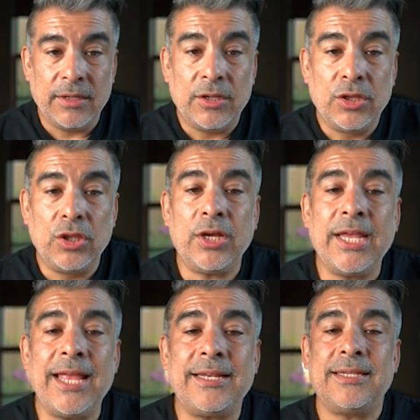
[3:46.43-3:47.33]

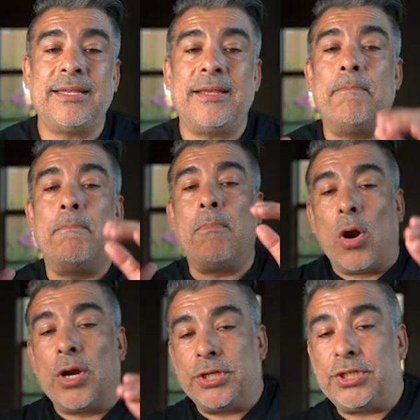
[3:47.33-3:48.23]
Look at
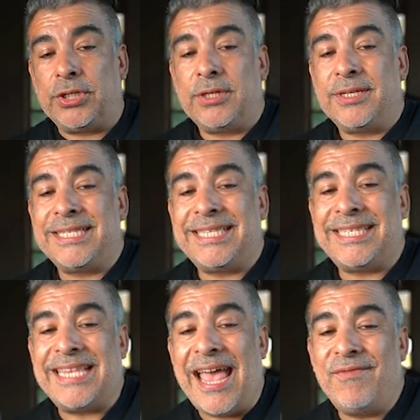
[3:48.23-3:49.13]
March,
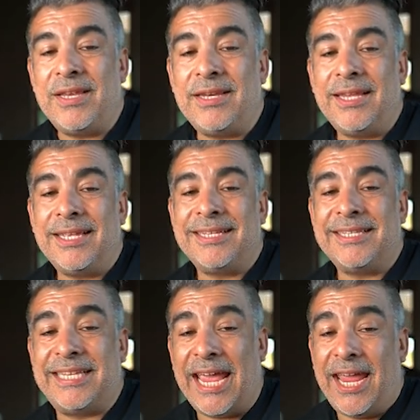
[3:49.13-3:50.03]
7
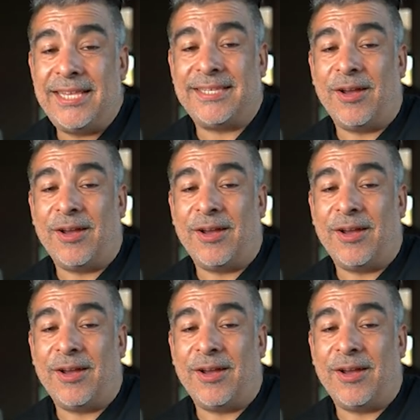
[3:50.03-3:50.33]
days